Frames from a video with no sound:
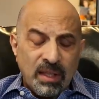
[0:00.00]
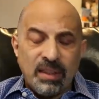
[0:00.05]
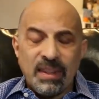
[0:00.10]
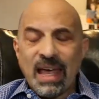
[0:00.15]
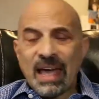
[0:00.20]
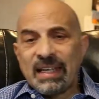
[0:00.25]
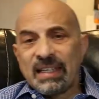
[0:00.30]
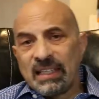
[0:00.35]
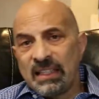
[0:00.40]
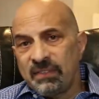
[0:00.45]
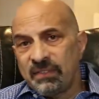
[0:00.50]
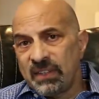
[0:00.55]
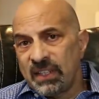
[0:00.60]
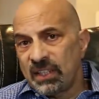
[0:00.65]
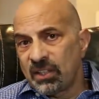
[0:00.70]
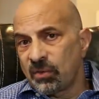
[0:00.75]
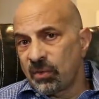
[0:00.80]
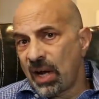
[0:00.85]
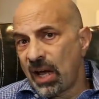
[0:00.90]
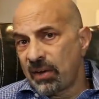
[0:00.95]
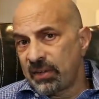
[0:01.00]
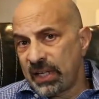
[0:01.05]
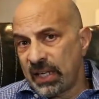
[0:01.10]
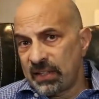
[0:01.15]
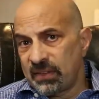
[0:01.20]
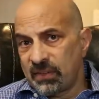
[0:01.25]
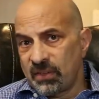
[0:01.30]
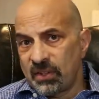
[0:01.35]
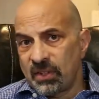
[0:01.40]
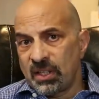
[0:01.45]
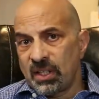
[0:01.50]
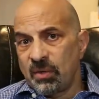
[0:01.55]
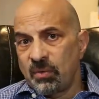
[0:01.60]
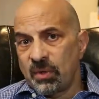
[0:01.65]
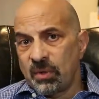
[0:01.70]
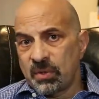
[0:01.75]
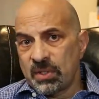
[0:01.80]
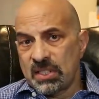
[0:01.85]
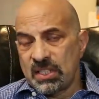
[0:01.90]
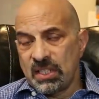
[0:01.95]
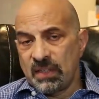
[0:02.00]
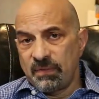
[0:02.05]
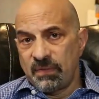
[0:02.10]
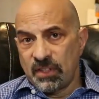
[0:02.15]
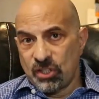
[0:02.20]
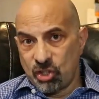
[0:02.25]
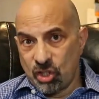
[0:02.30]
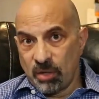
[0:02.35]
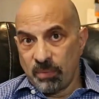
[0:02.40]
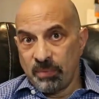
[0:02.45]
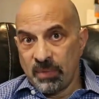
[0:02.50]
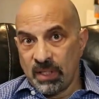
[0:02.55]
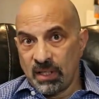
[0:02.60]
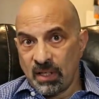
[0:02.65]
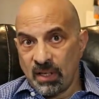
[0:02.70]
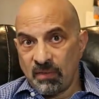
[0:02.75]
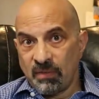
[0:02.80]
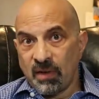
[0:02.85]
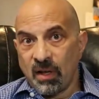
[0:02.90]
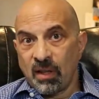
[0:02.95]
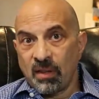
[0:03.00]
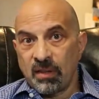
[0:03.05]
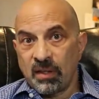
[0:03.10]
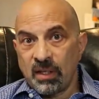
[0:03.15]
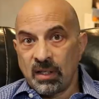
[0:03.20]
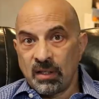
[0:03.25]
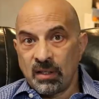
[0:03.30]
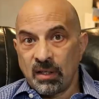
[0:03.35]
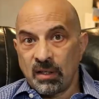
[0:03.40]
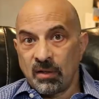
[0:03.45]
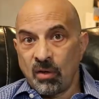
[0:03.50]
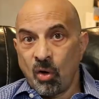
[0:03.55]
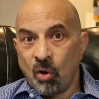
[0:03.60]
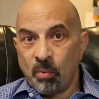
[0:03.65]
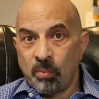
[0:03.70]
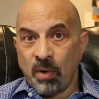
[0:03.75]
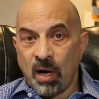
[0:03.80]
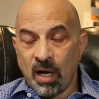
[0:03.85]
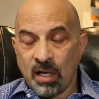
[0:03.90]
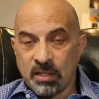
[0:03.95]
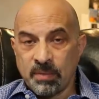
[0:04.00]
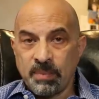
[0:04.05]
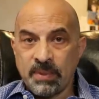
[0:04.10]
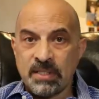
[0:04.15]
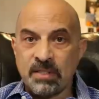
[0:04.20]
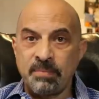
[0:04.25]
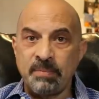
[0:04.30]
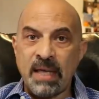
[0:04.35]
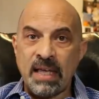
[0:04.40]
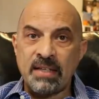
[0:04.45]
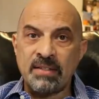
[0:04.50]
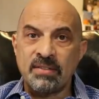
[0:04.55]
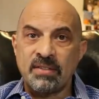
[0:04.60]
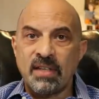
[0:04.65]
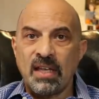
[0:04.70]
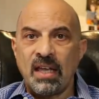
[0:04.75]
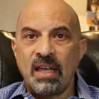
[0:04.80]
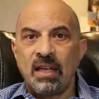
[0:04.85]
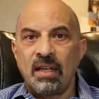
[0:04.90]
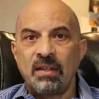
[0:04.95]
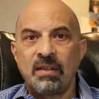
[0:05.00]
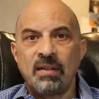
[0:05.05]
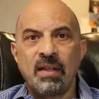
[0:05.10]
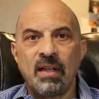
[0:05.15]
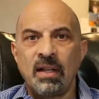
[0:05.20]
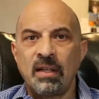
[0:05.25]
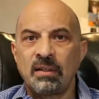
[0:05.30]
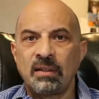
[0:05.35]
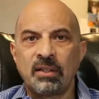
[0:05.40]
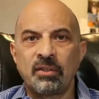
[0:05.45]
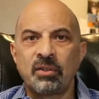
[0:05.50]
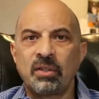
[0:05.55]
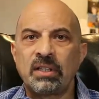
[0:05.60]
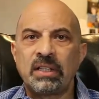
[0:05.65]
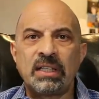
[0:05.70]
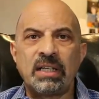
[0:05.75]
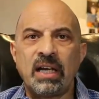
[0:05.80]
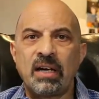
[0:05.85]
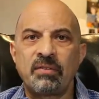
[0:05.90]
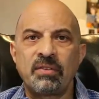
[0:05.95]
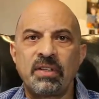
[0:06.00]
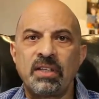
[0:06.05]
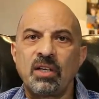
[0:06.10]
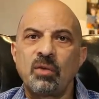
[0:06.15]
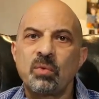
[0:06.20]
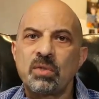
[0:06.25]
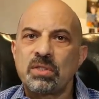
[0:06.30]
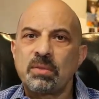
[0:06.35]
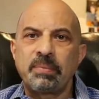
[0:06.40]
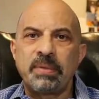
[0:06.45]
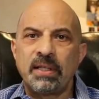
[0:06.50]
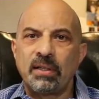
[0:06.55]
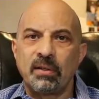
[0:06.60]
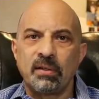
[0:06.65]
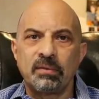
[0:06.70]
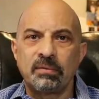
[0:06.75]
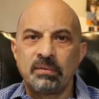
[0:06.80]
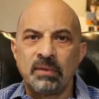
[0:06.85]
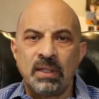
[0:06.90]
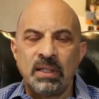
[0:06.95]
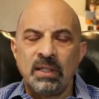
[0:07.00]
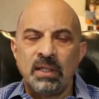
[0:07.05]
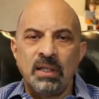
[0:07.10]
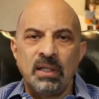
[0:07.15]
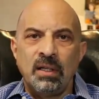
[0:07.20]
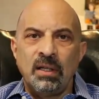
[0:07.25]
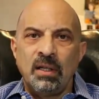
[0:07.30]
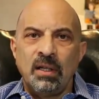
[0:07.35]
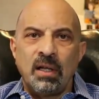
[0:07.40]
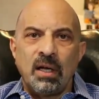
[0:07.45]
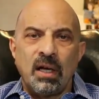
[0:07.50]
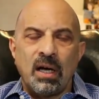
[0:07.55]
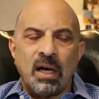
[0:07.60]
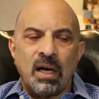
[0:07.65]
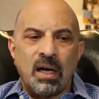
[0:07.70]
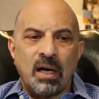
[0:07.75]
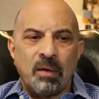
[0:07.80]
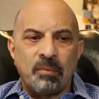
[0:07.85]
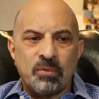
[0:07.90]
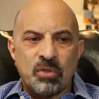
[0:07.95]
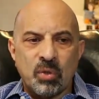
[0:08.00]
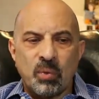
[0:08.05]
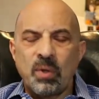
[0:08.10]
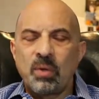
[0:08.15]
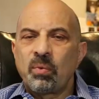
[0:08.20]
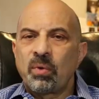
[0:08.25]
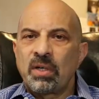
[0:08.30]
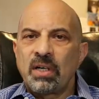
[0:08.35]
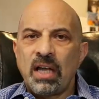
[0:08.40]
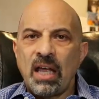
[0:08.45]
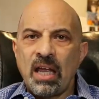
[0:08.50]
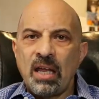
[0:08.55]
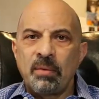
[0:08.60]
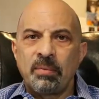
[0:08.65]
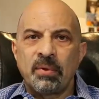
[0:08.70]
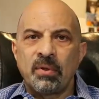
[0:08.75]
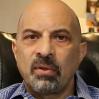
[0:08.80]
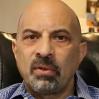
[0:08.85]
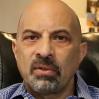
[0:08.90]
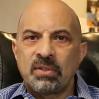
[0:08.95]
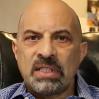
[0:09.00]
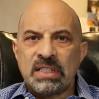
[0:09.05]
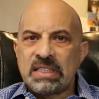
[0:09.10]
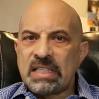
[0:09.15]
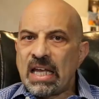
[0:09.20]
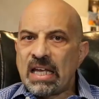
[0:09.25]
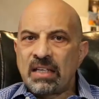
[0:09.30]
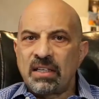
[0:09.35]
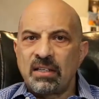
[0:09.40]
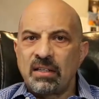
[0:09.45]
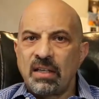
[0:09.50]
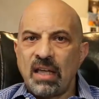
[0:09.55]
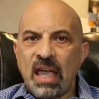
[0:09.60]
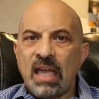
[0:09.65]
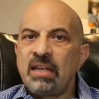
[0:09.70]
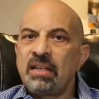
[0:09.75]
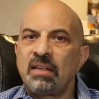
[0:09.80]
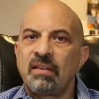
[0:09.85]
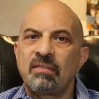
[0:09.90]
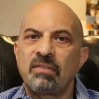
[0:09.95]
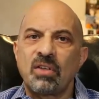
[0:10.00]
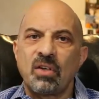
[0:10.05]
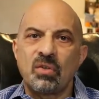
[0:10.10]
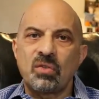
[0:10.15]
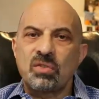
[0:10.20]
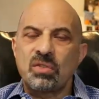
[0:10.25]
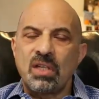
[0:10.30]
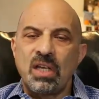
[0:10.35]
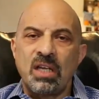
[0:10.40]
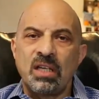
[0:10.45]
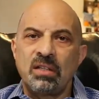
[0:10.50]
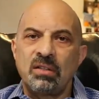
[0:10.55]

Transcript: That evening around 8:30, we received the shipment of all the home hospice meds, and literally everything was a pill. So we weren't able to take any of those,